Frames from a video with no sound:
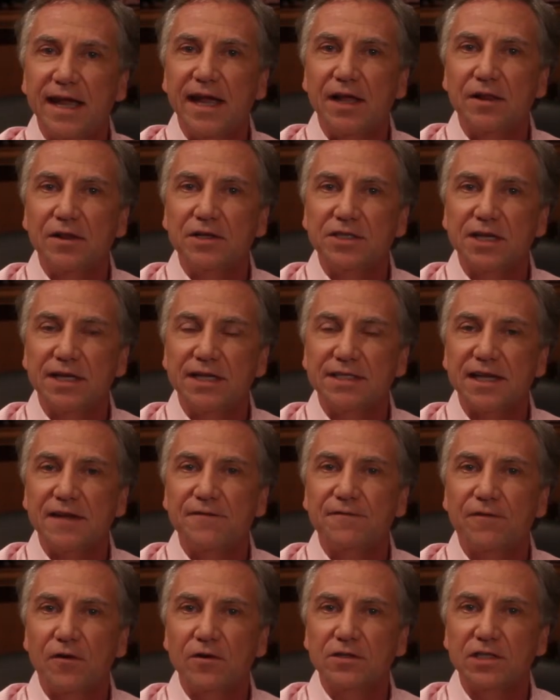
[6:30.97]
English as a
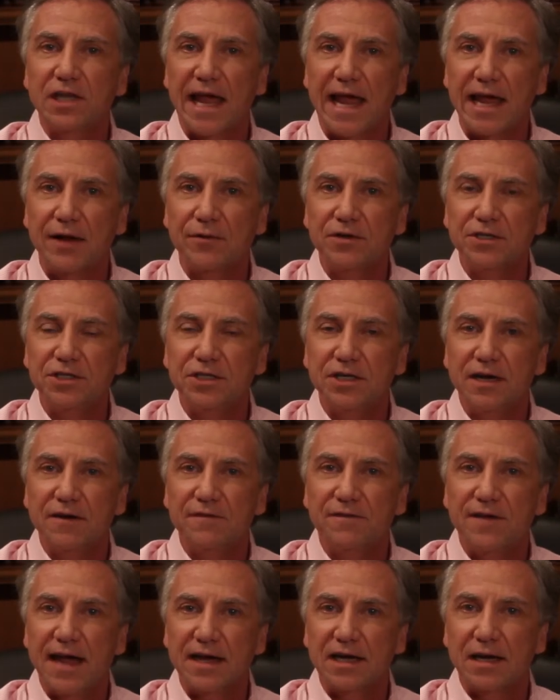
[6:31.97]
first language.
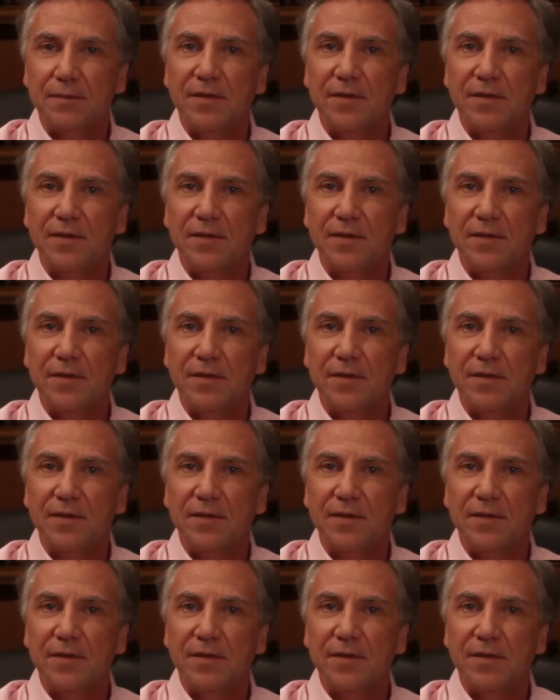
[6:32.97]
In fact,